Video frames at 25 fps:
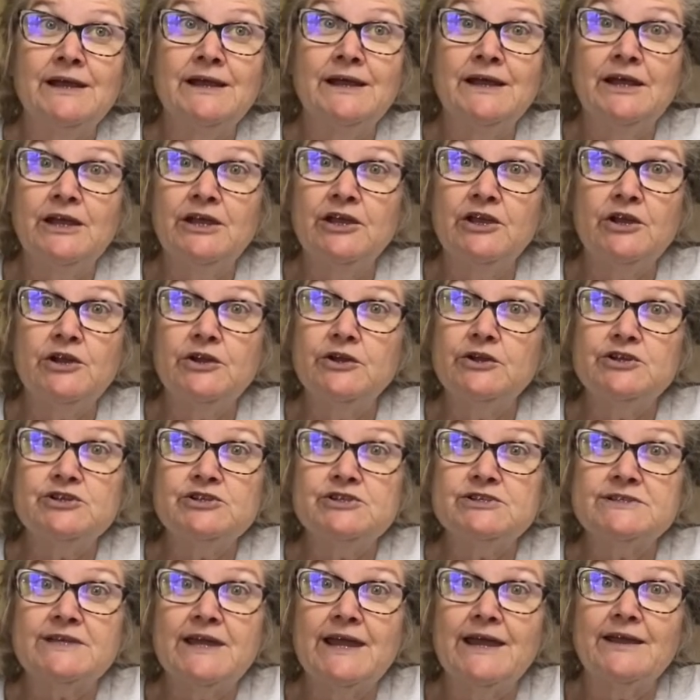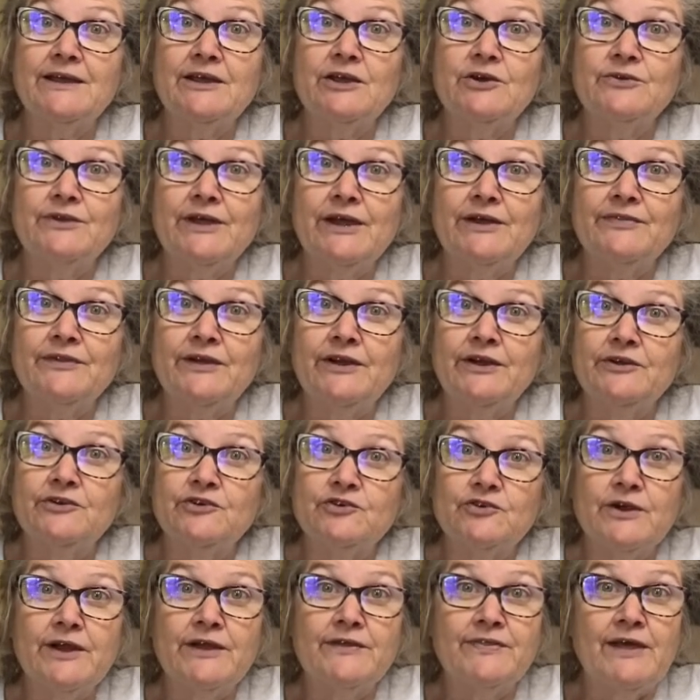you know, you just can't go down there and
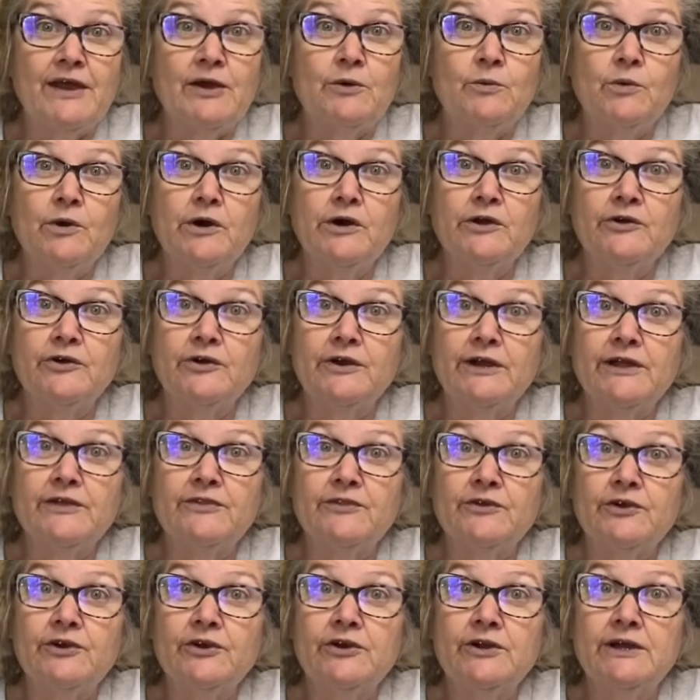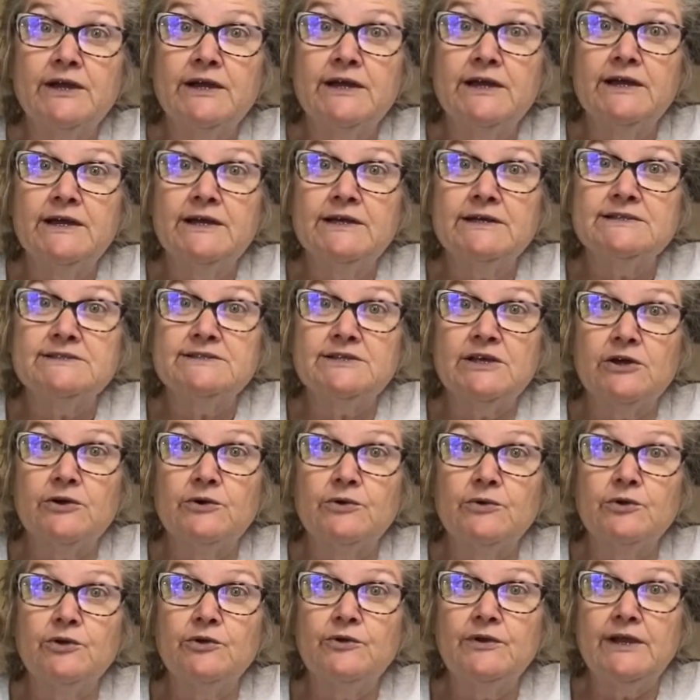drink that water either.
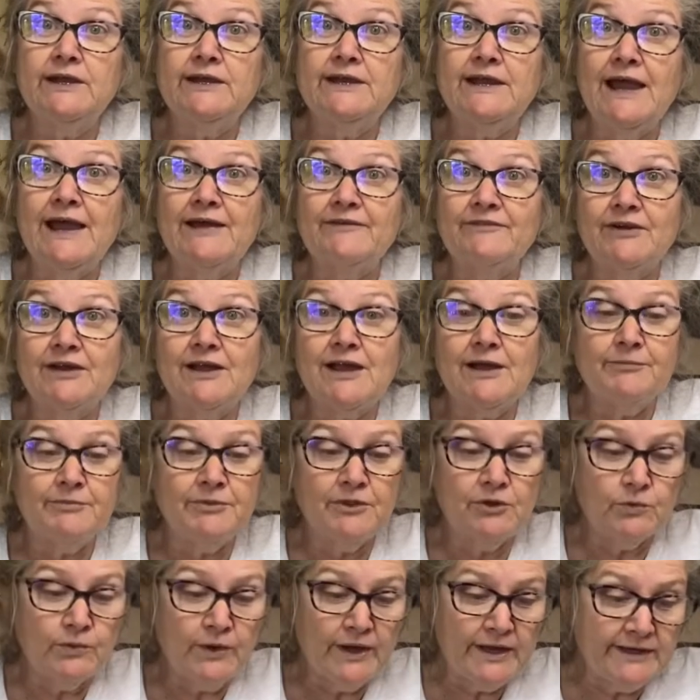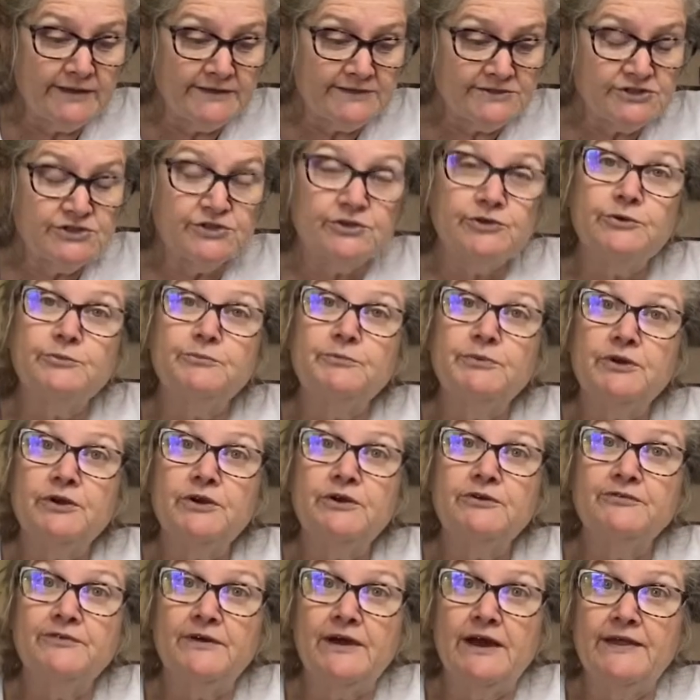So you need to have a couple of ways to
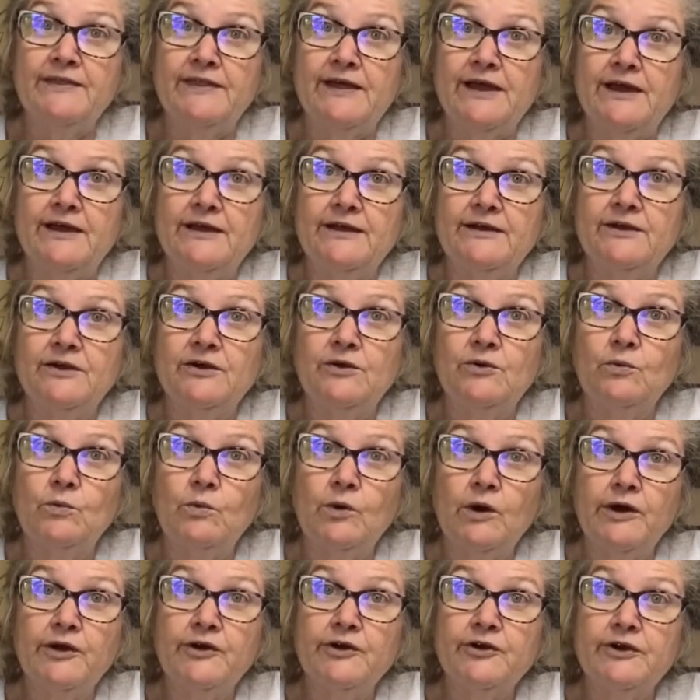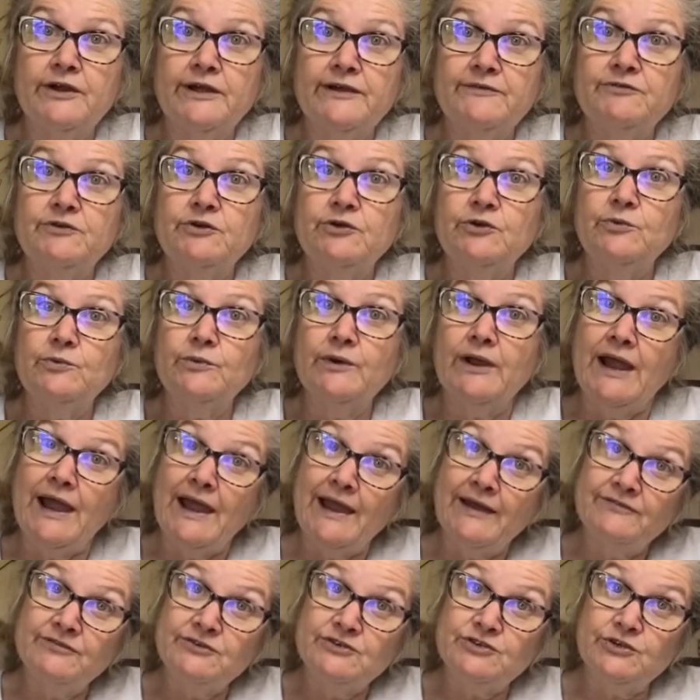purify that water if you would
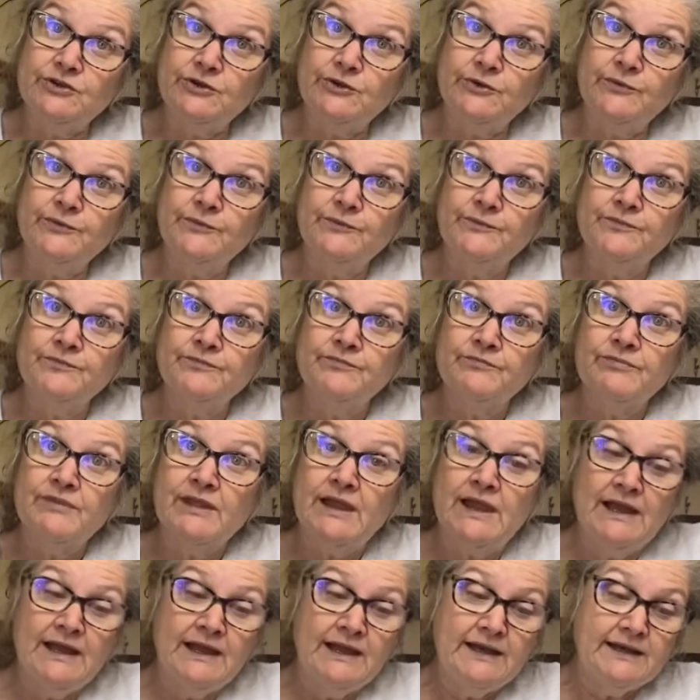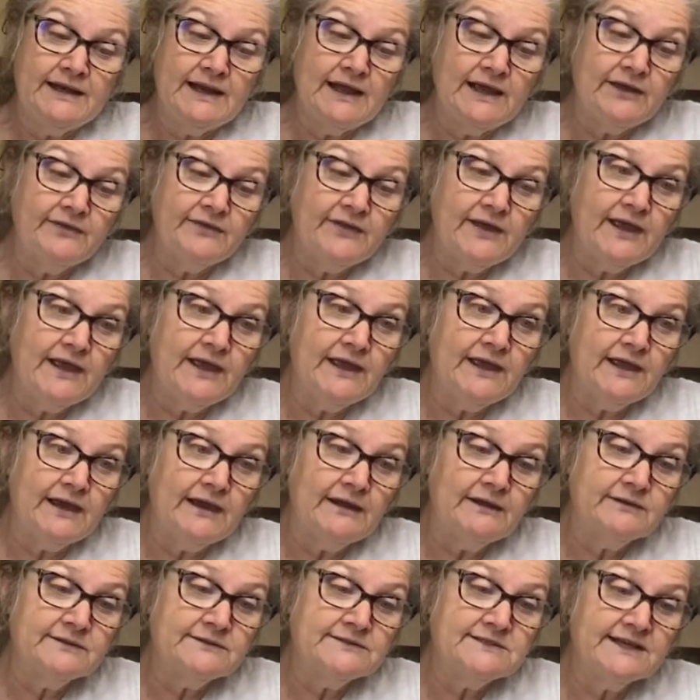have to. Now
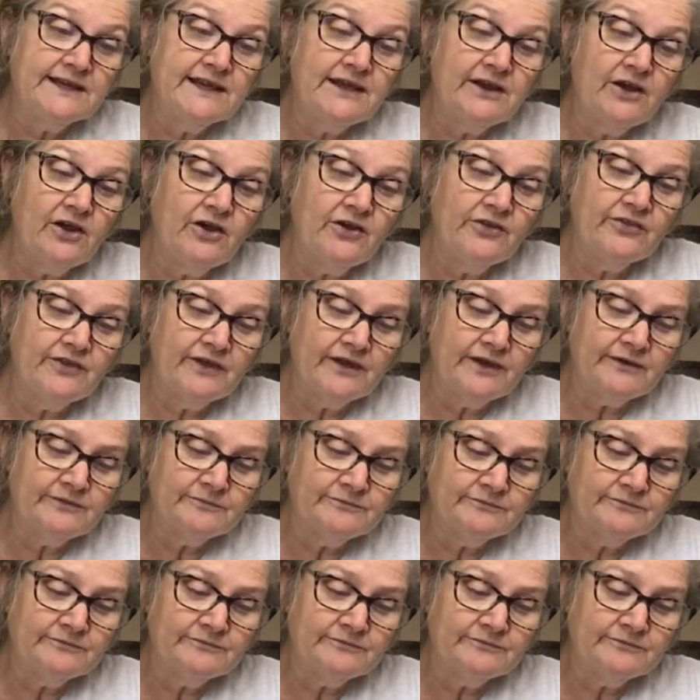to get all the